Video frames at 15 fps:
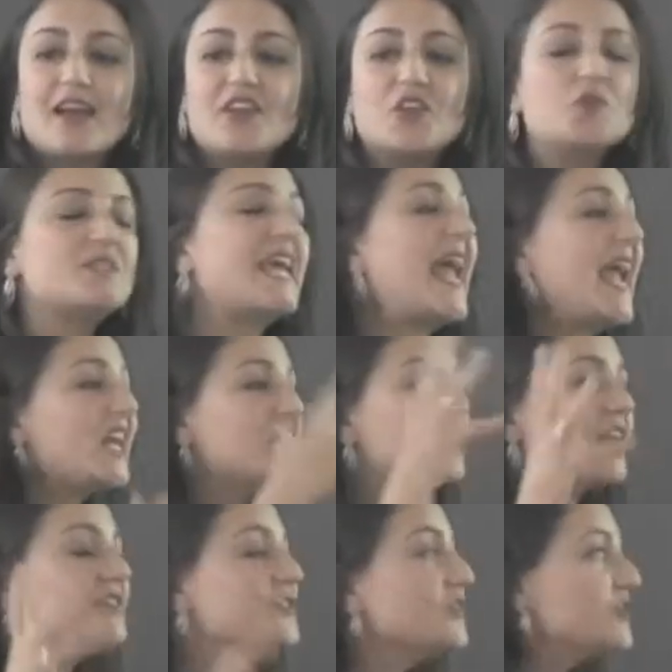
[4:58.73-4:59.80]
use hand
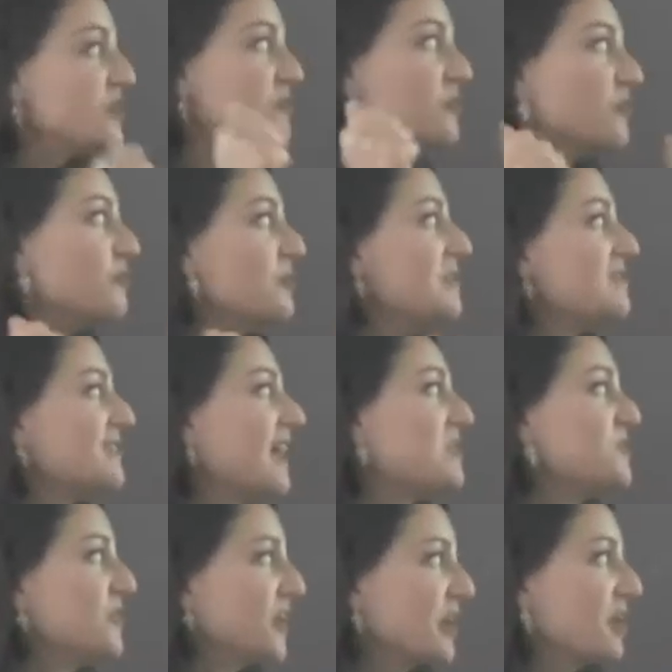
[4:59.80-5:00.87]
gestures and movements.
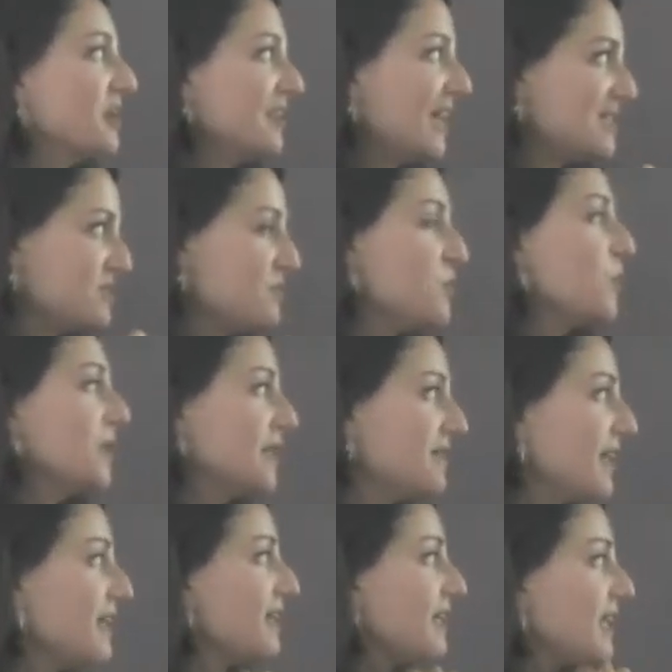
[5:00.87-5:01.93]
That's important.
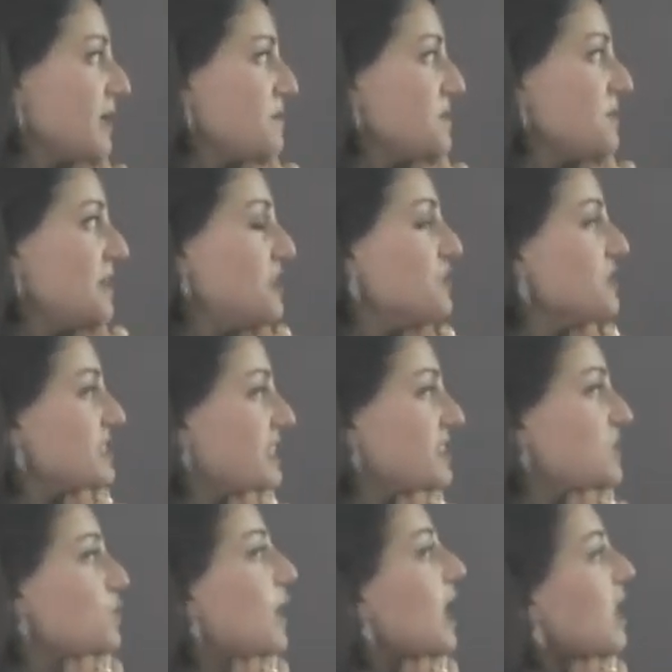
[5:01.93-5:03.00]
That keeps them interested
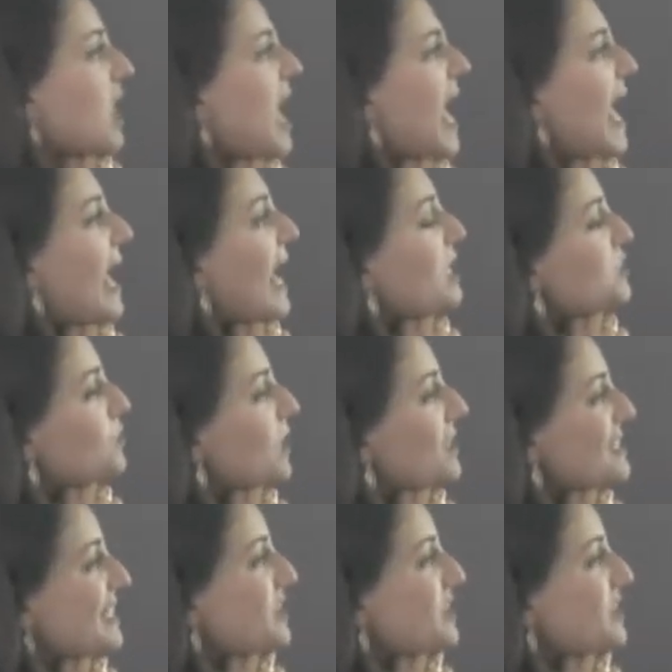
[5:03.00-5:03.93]
as well as